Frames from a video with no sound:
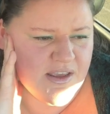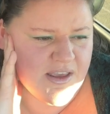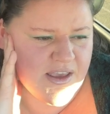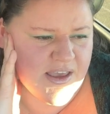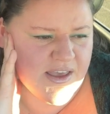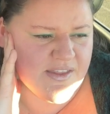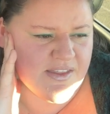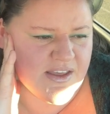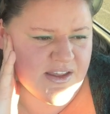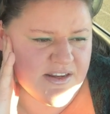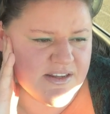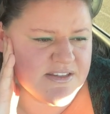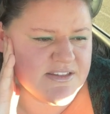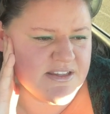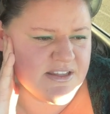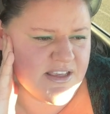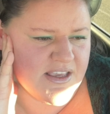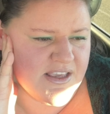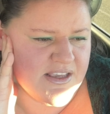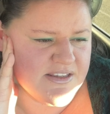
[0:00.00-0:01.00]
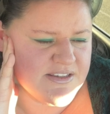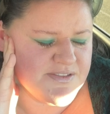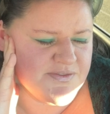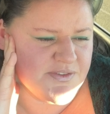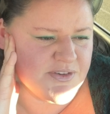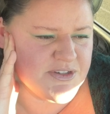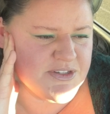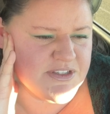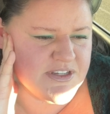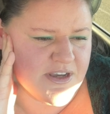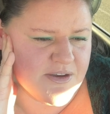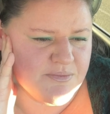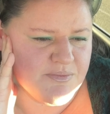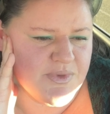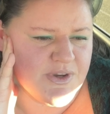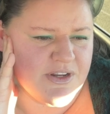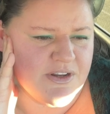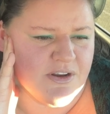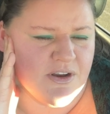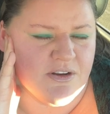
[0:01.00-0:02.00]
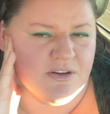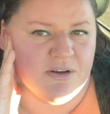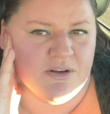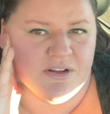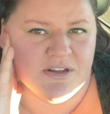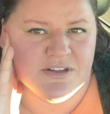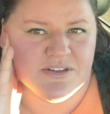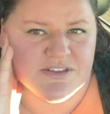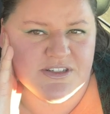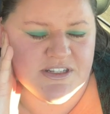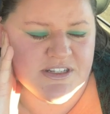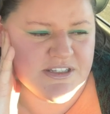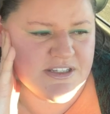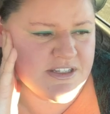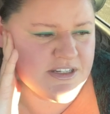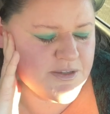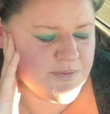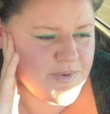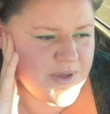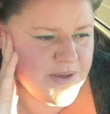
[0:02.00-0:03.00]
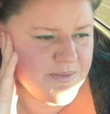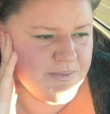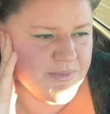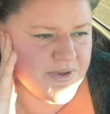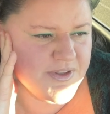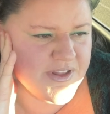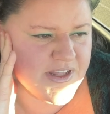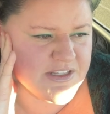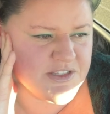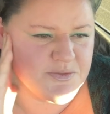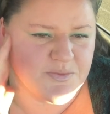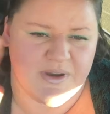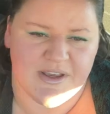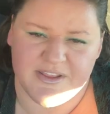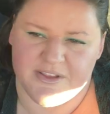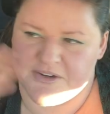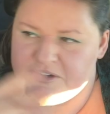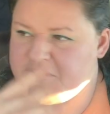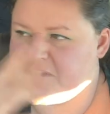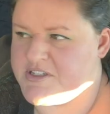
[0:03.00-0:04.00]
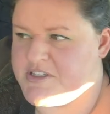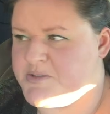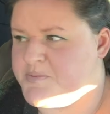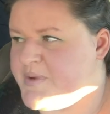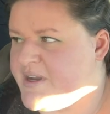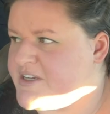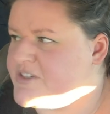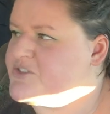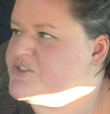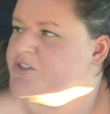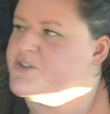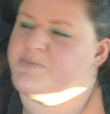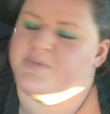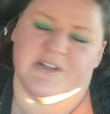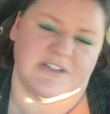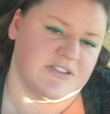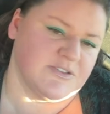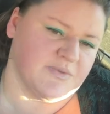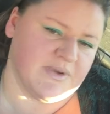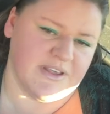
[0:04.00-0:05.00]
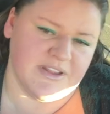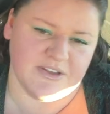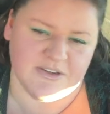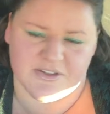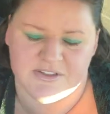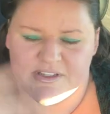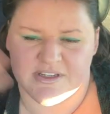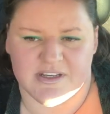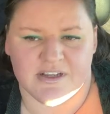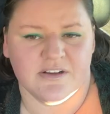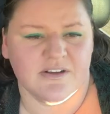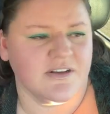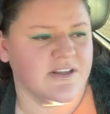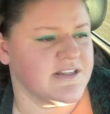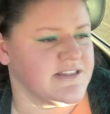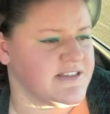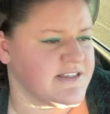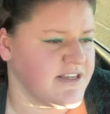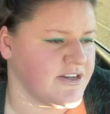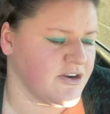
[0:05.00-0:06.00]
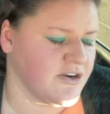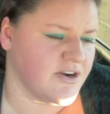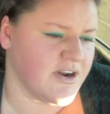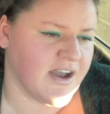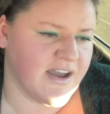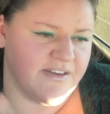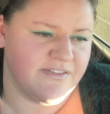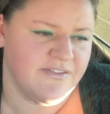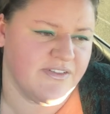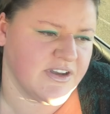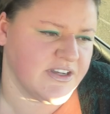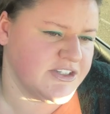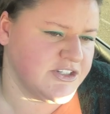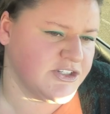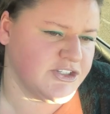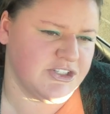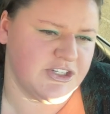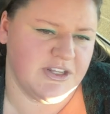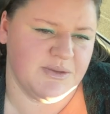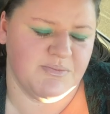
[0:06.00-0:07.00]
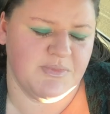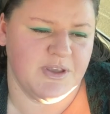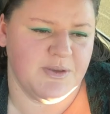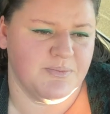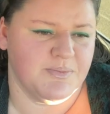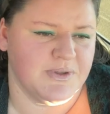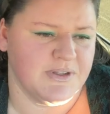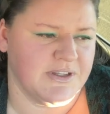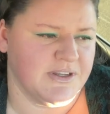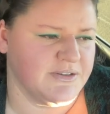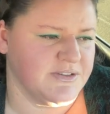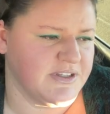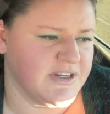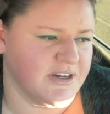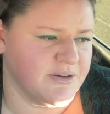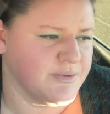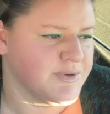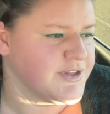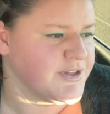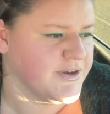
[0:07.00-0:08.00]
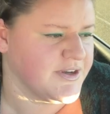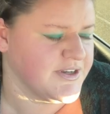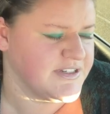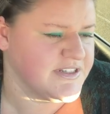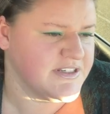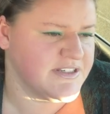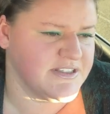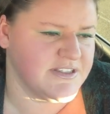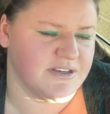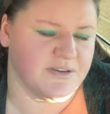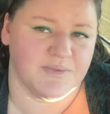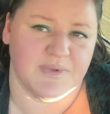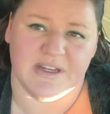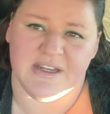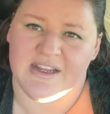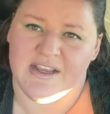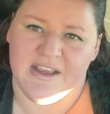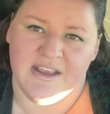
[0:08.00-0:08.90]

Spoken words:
And that is the case for some, but not all autistic people. That's why there's a spectrum. That's why there's like considered high functioning people out there with autism.